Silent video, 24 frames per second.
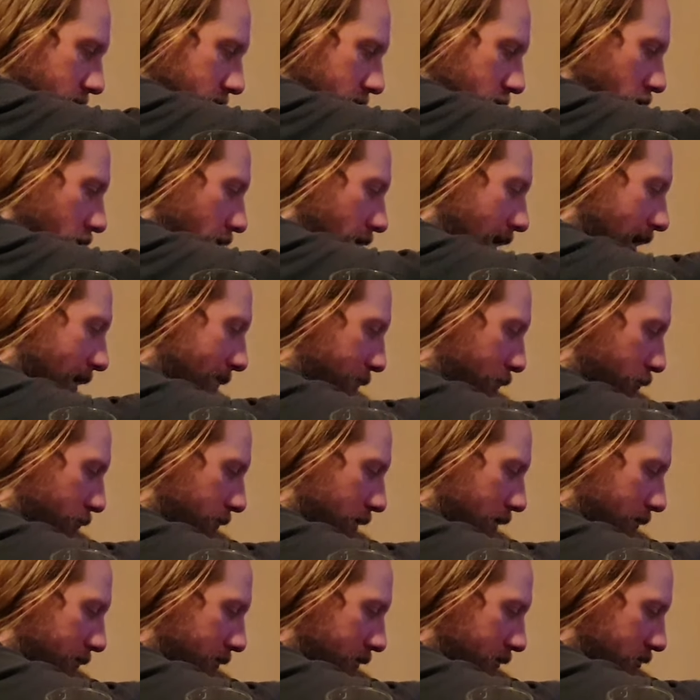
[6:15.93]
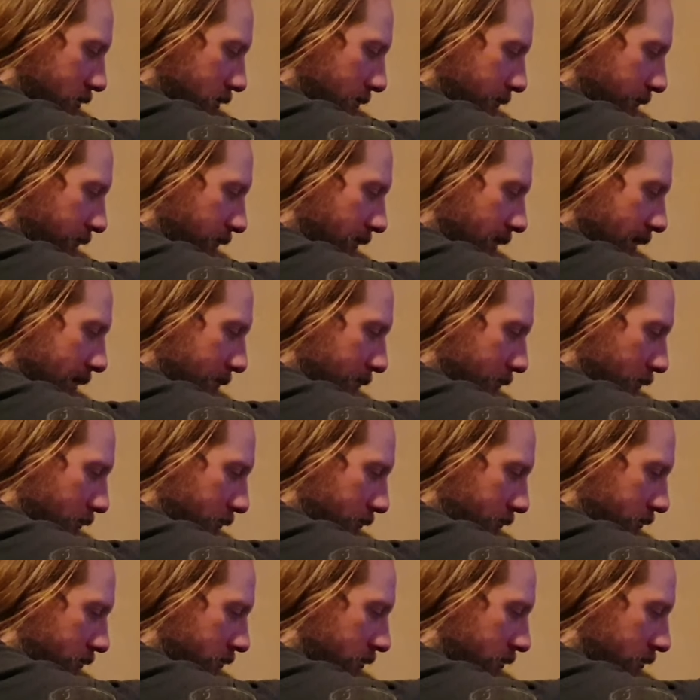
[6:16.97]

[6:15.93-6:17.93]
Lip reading: Or the Lambo, maybe, on top of the Lambo.